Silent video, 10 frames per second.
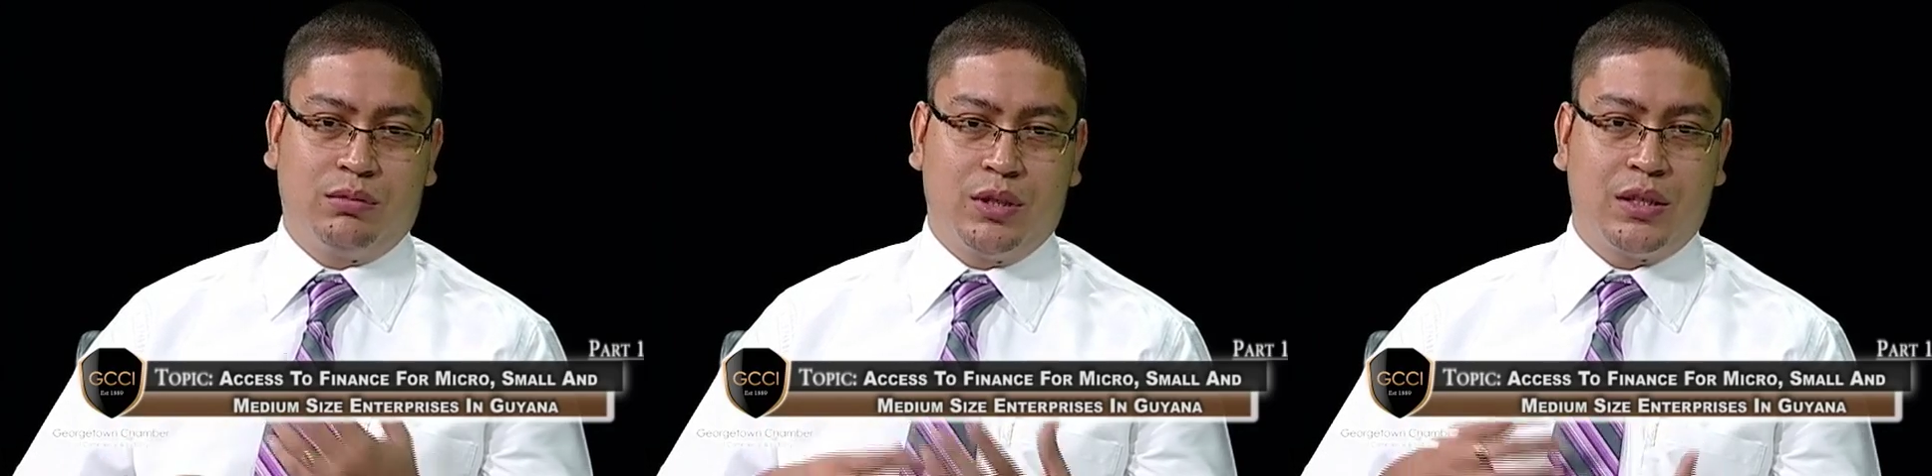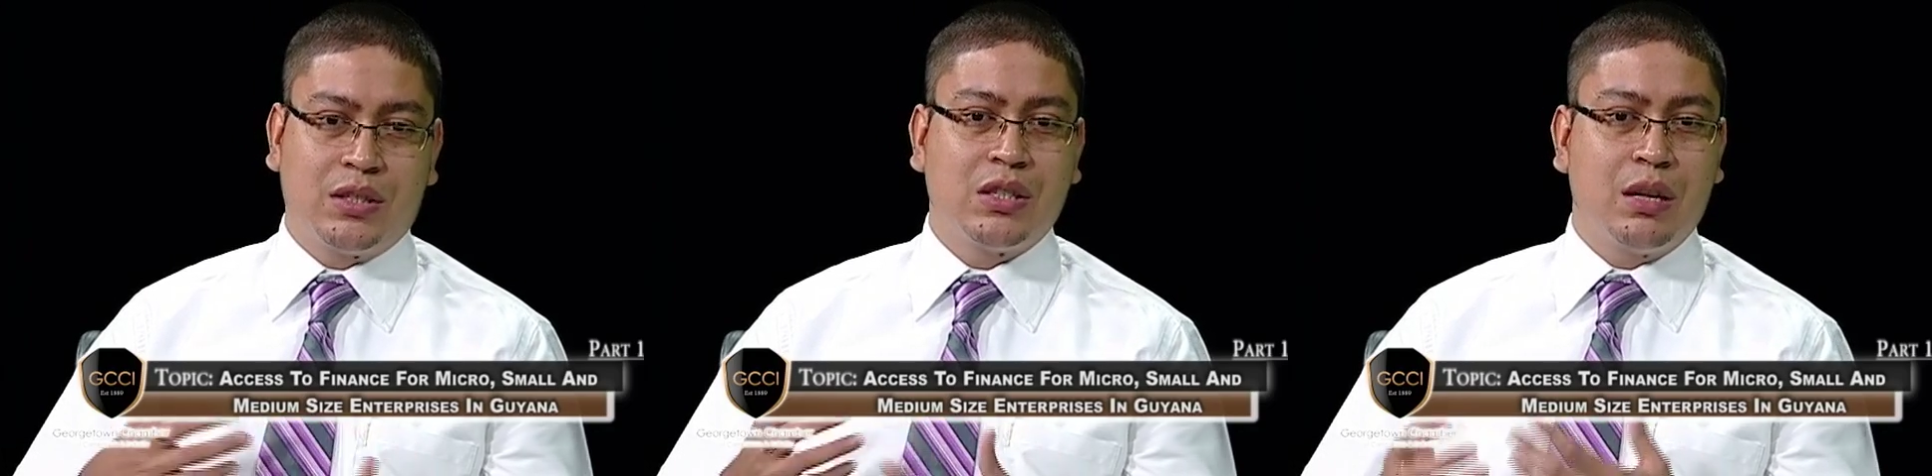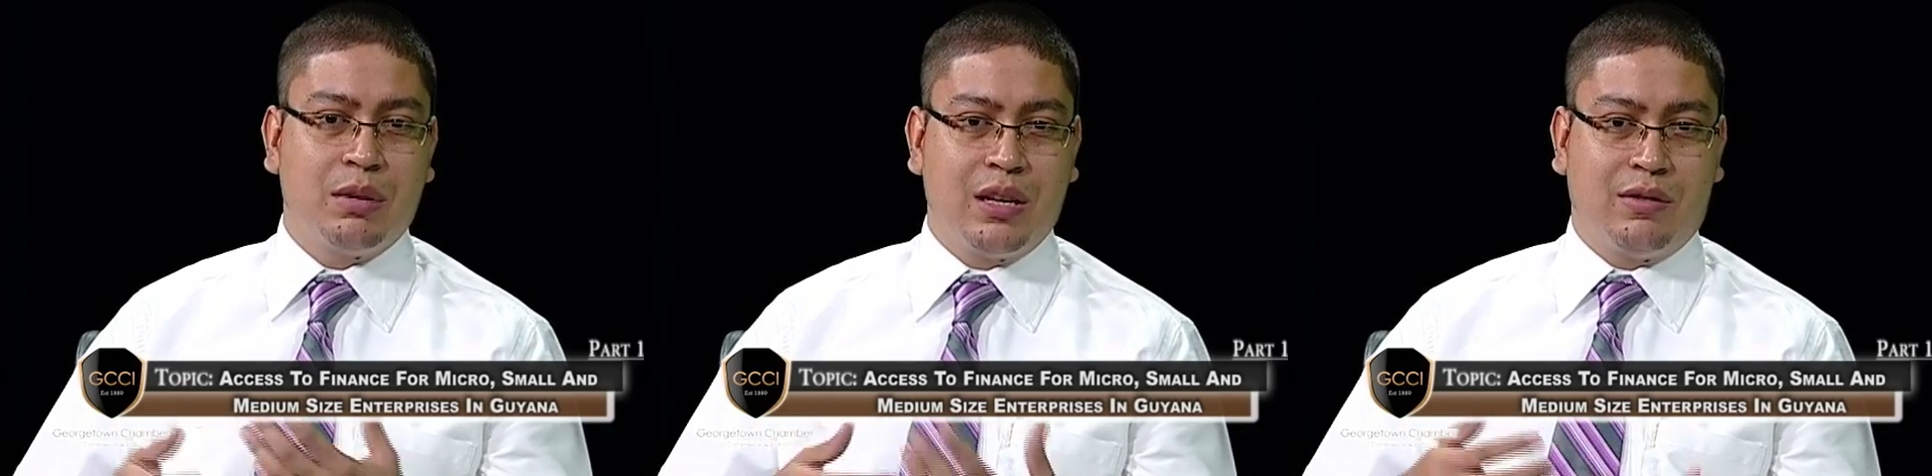not a
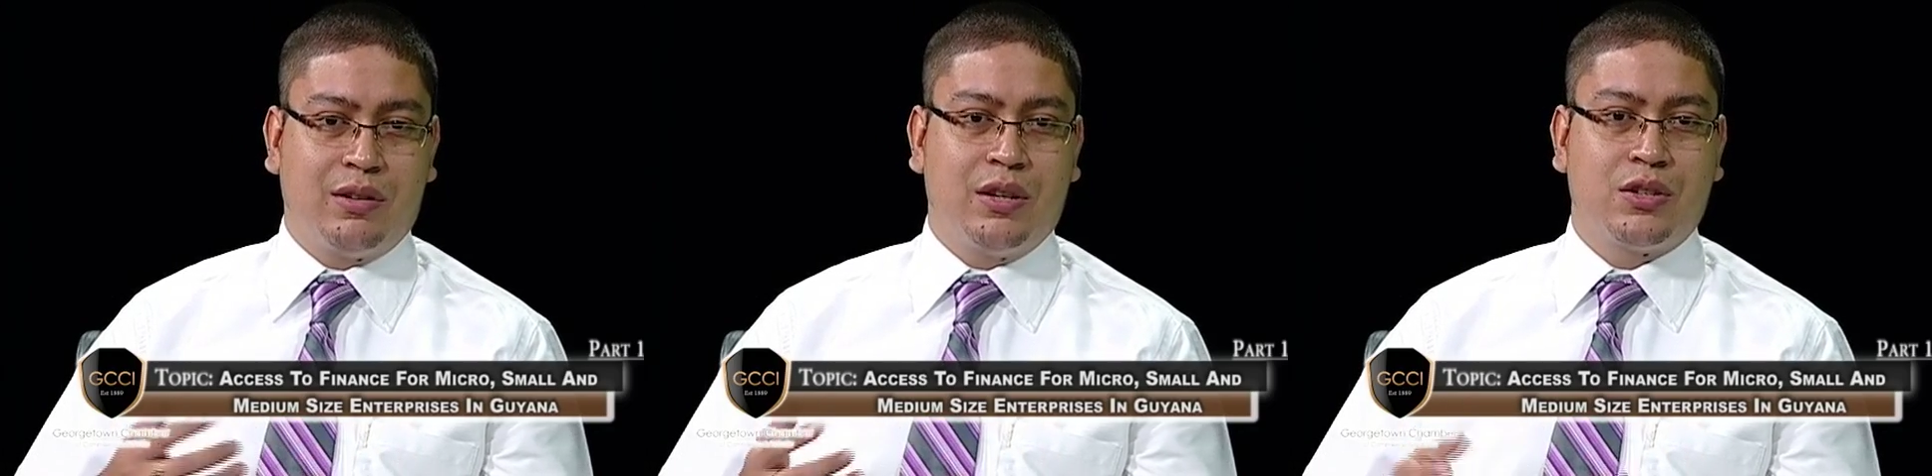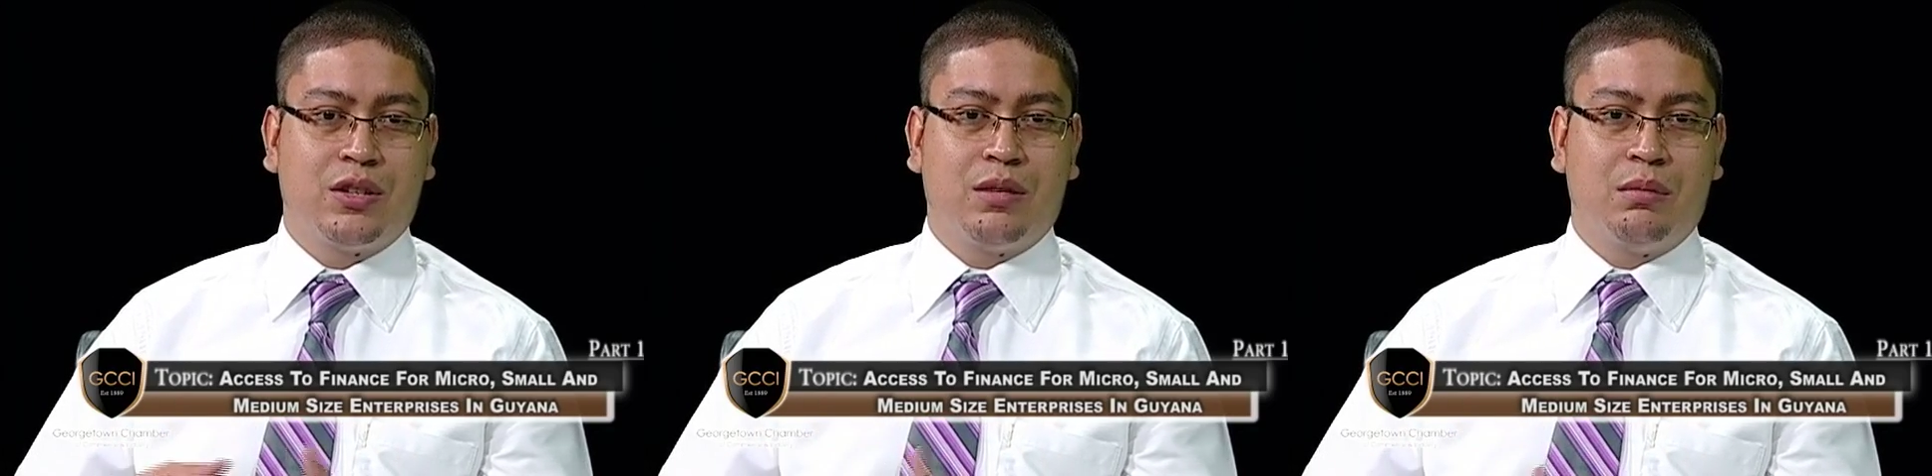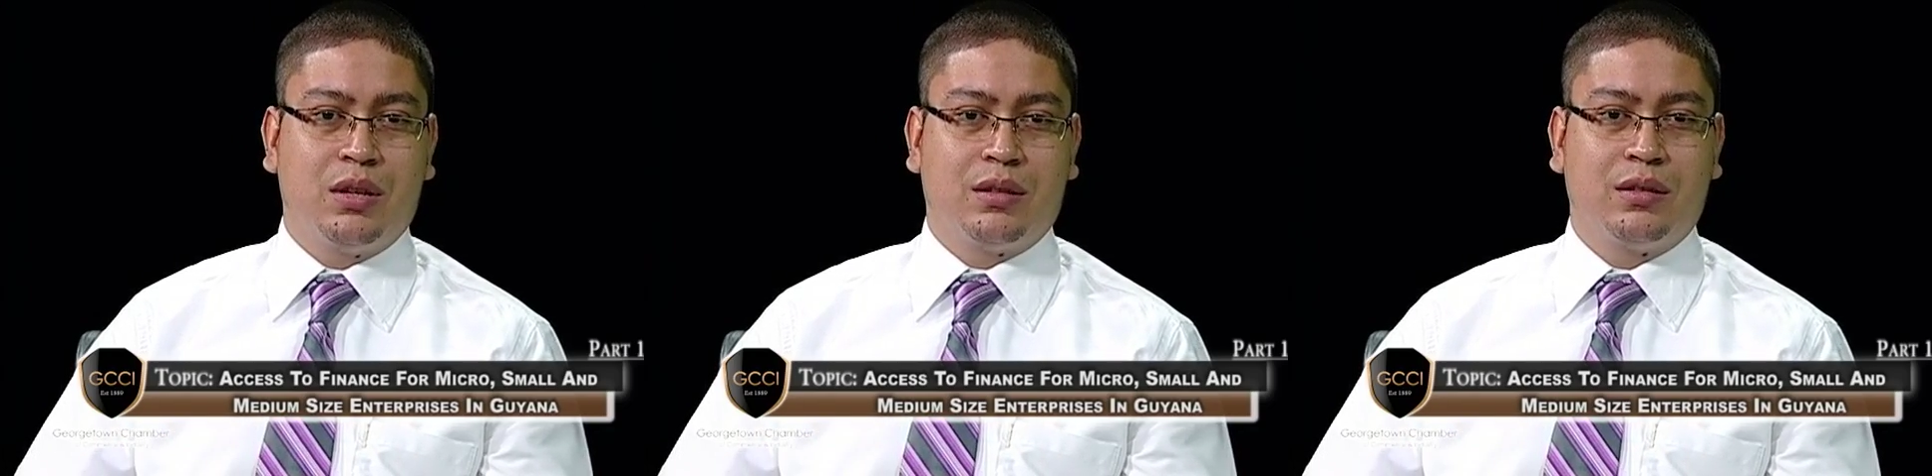stable definition,
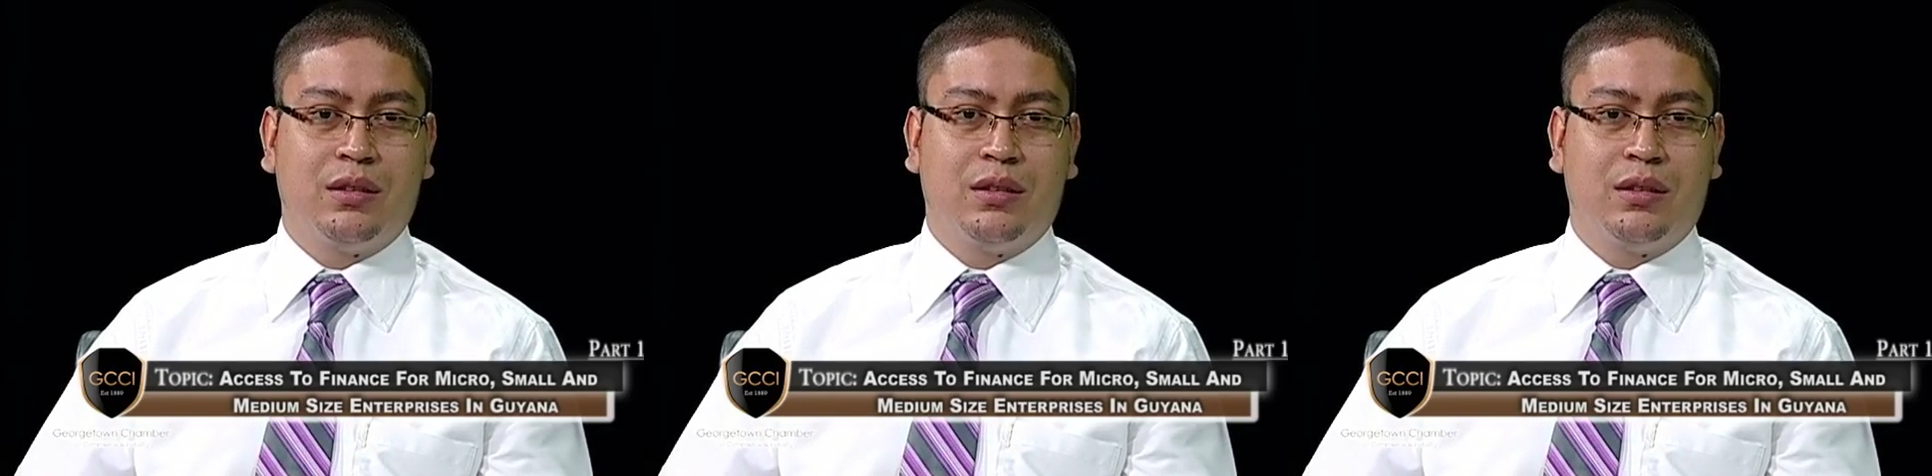but